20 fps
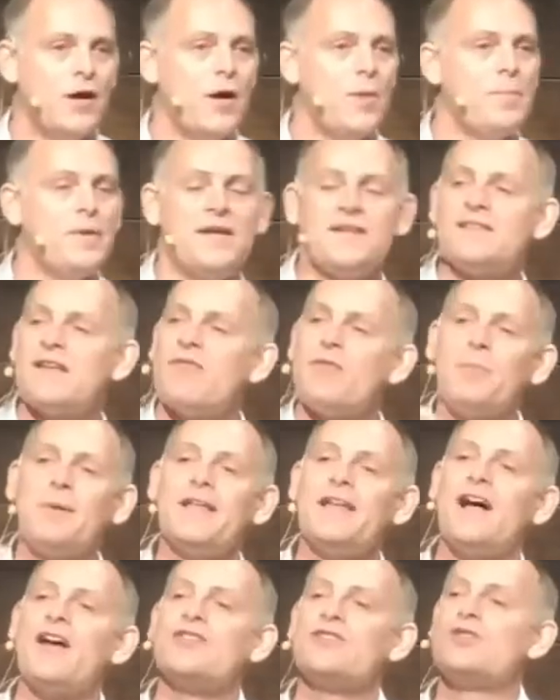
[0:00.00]
Because
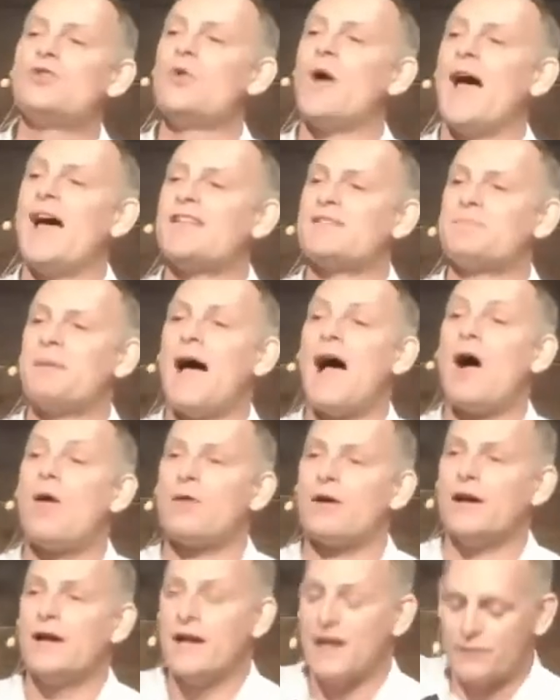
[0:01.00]
everybody else who has power,